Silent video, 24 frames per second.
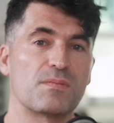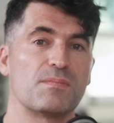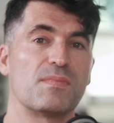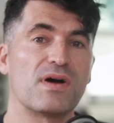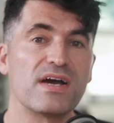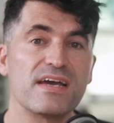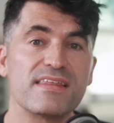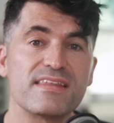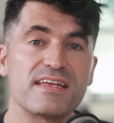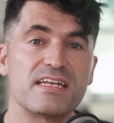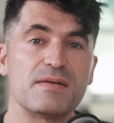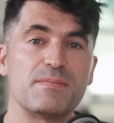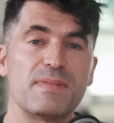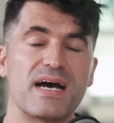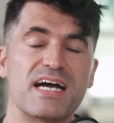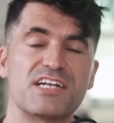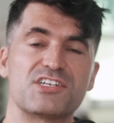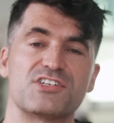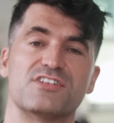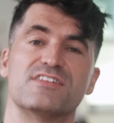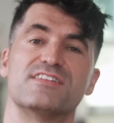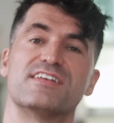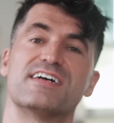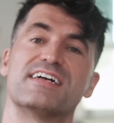might then
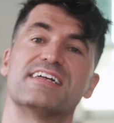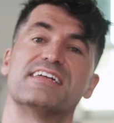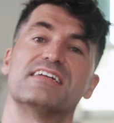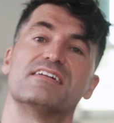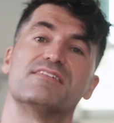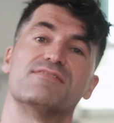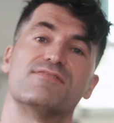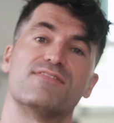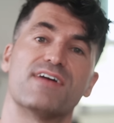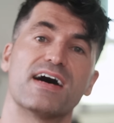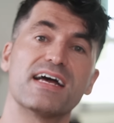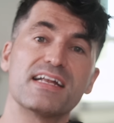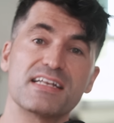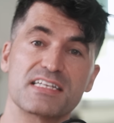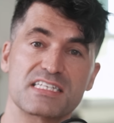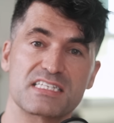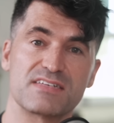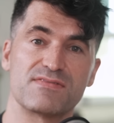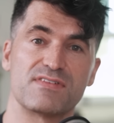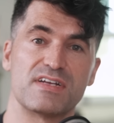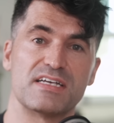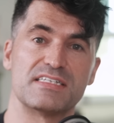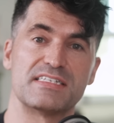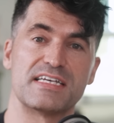imagine that an advanced
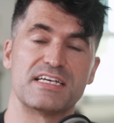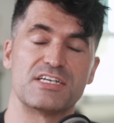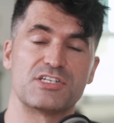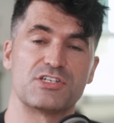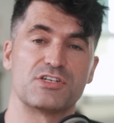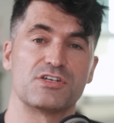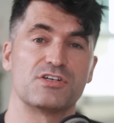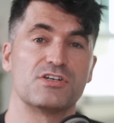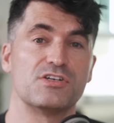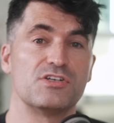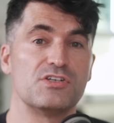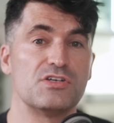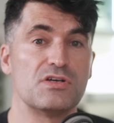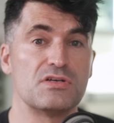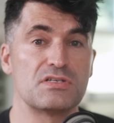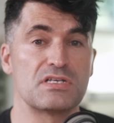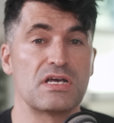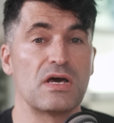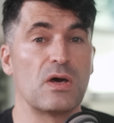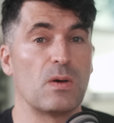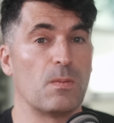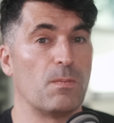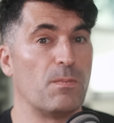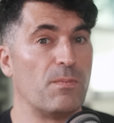civilization could use
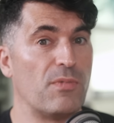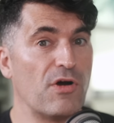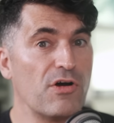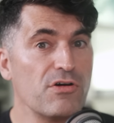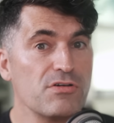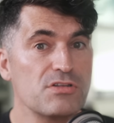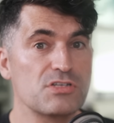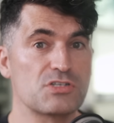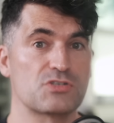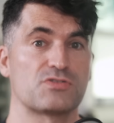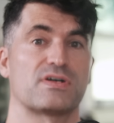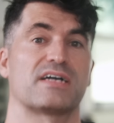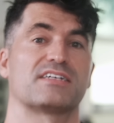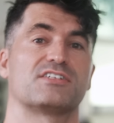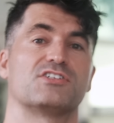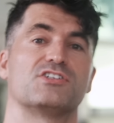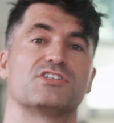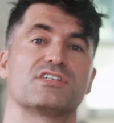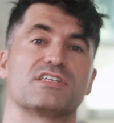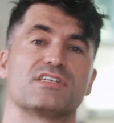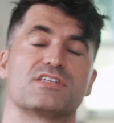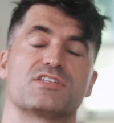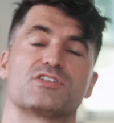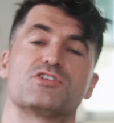both
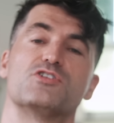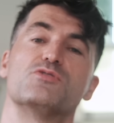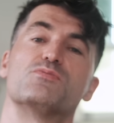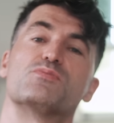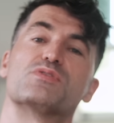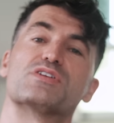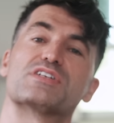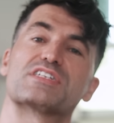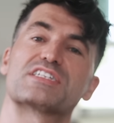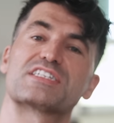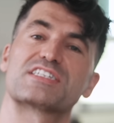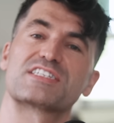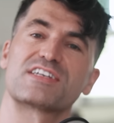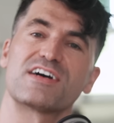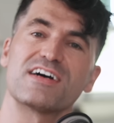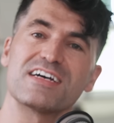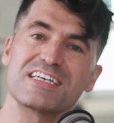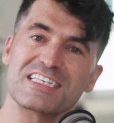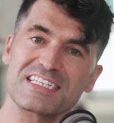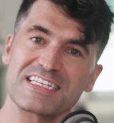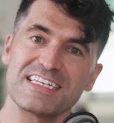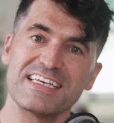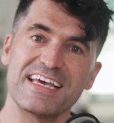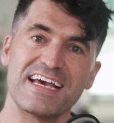strategies to
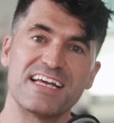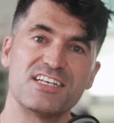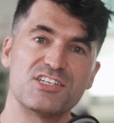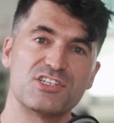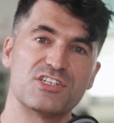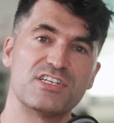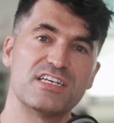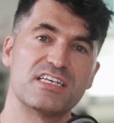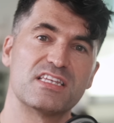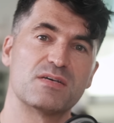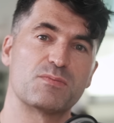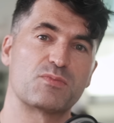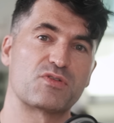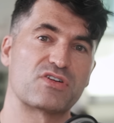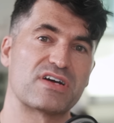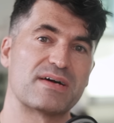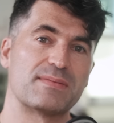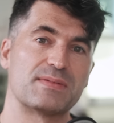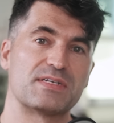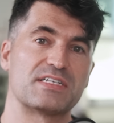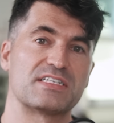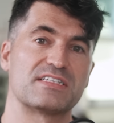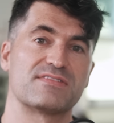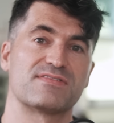precisely engineer the
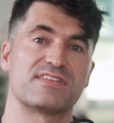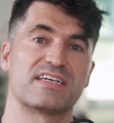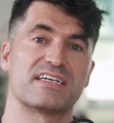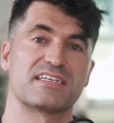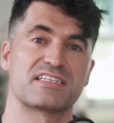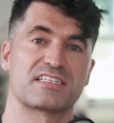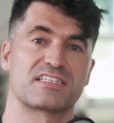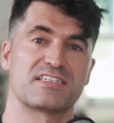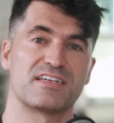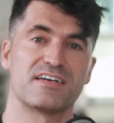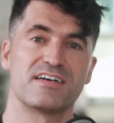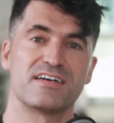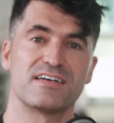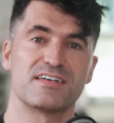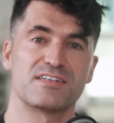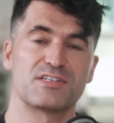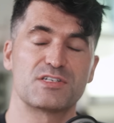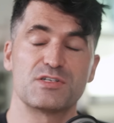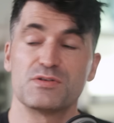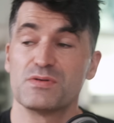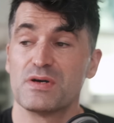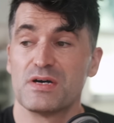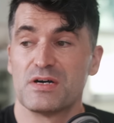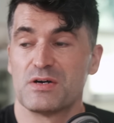parameters of their star
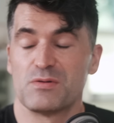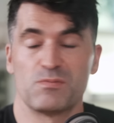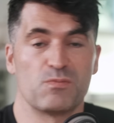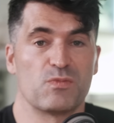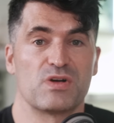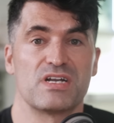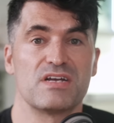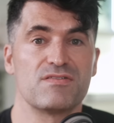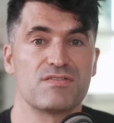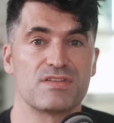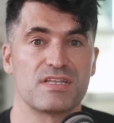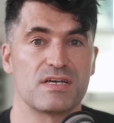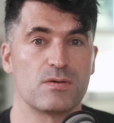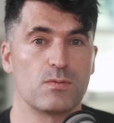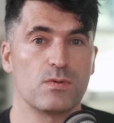to whatever they